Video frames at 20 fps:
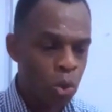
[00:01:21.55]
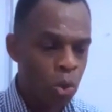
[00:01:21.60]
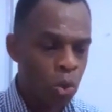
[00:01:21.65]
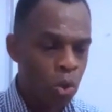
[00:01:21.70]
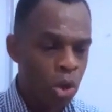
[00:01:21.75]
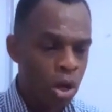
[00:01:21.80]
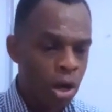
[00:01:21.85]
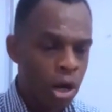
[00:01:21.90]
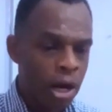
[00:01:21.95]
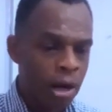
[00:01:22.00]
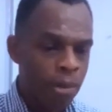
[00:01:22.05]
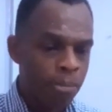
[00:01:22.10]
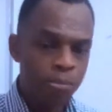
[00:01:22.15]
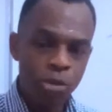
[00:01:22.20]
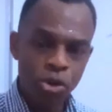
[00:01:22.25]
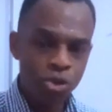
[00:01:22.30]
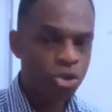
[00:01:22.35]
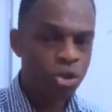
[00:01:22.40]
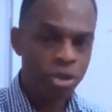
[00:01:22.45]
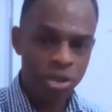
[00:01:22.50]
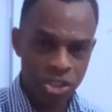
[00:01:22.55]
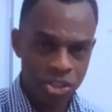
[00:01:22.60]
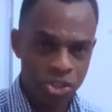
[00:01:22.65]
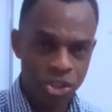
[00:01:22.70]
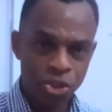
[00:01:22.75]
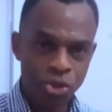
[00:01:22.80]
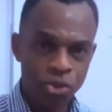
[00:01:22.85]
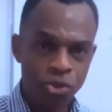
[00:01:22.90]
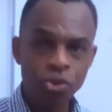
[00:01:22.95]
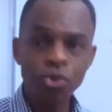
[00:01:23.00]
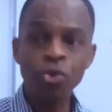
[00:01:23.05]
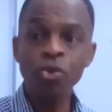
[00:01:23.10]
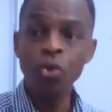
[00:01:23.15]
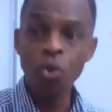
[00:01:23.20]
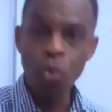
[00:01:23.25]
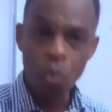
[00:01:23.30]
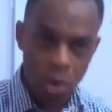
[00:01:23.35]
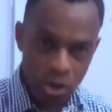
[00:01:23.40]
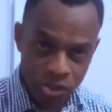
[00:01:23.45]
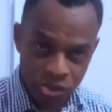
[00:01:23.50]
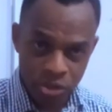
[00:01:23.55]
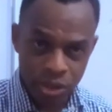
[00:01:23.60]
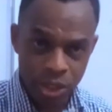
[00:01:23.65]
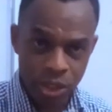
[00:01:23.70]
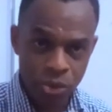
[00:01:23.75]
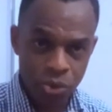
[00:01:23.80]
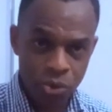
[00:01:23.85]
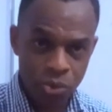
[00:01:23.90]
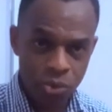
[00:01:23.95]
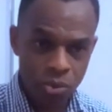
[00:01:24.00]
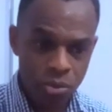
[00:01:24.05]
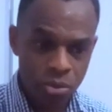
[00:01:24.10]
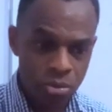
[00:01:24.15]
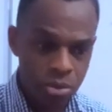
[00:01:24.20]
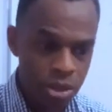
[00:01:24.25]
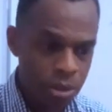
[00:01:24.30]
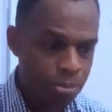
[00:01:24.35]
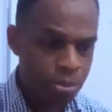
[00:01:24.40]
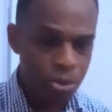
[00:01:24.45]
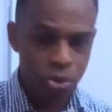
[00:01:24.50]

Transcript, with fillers: So uh, most organizations know what they do.